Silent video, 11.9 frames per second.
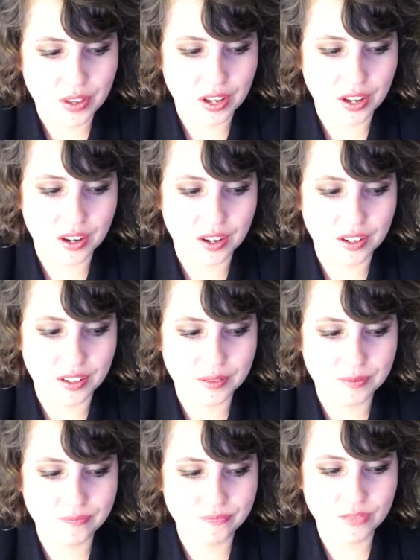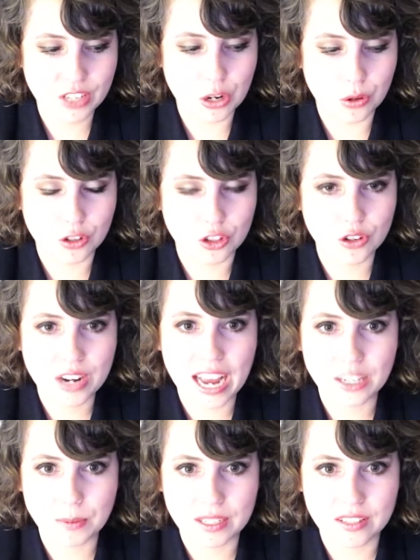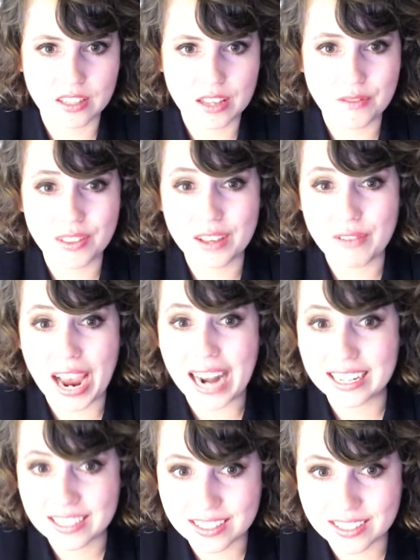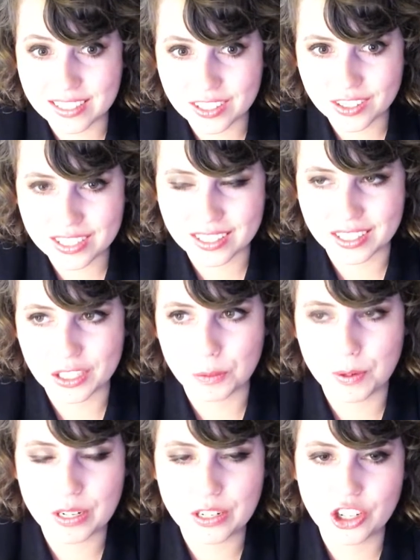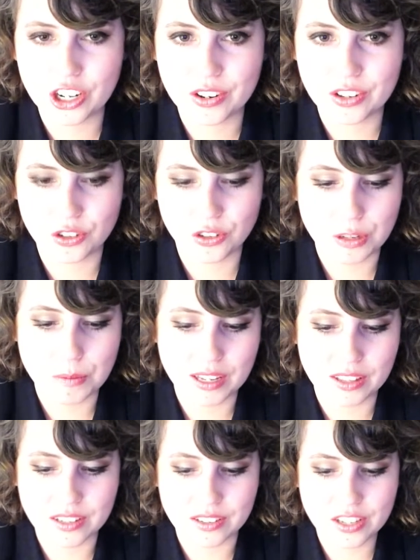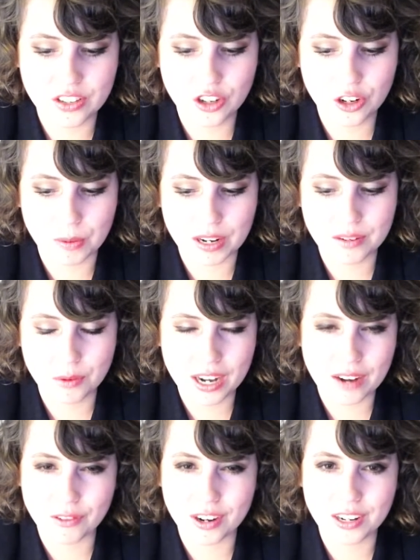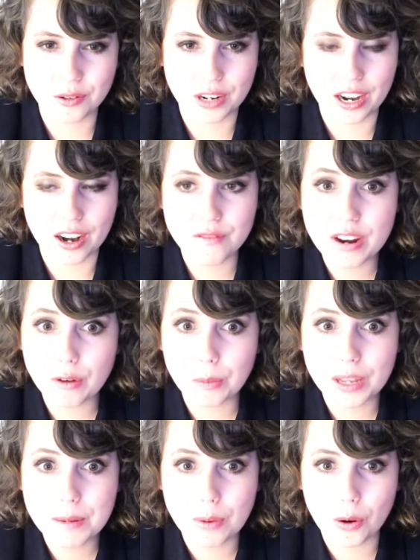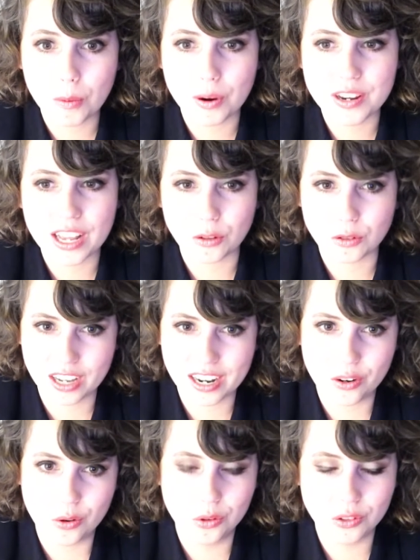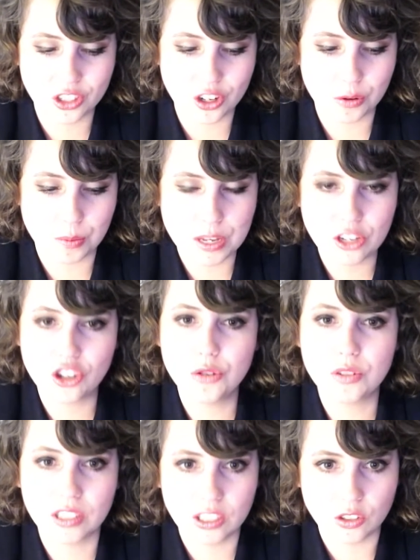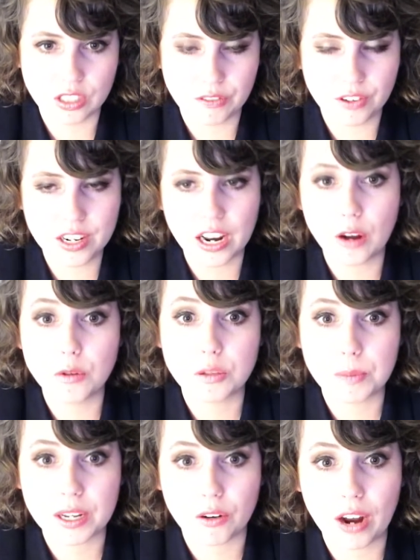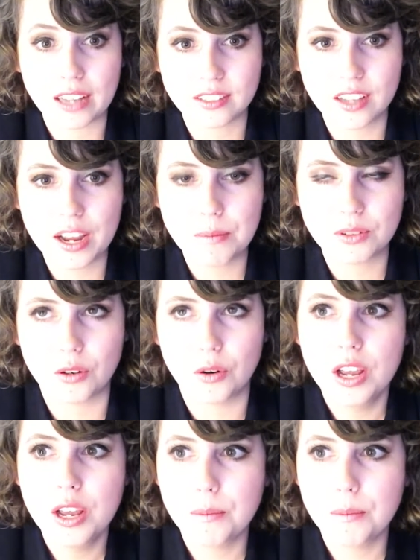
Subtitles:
there's certain aspects that they've added to the series, like experience share, that certainly make things easier, but whatever, I don't care. And I've never played Pokemon Yellow. It's kind of cool to start with Pikachu. It's a little different. I always pick grass types, so